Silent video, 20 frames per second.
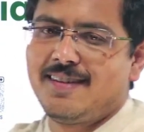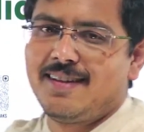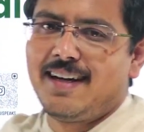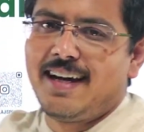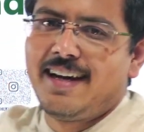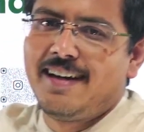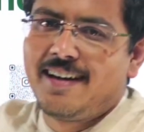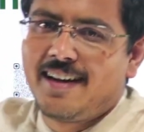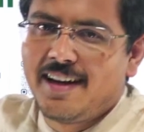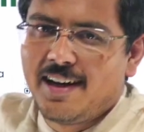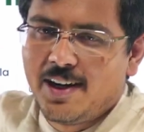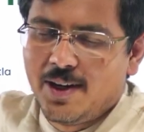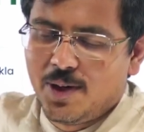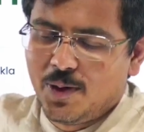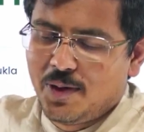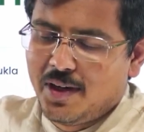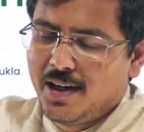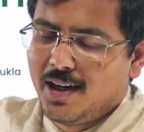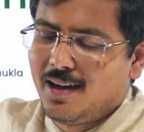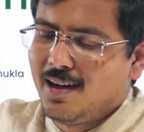entering into
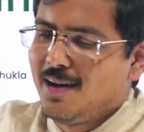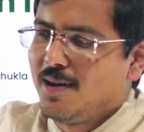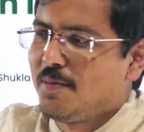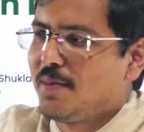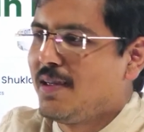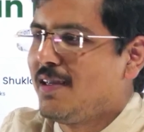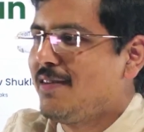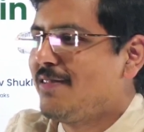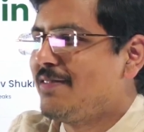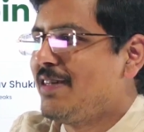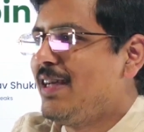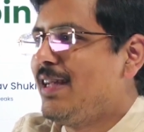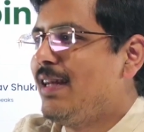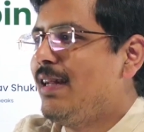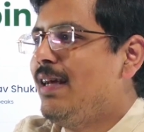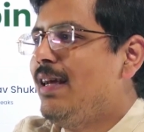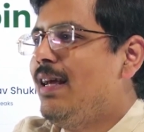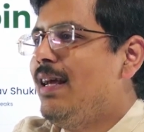Indian Army. Fine.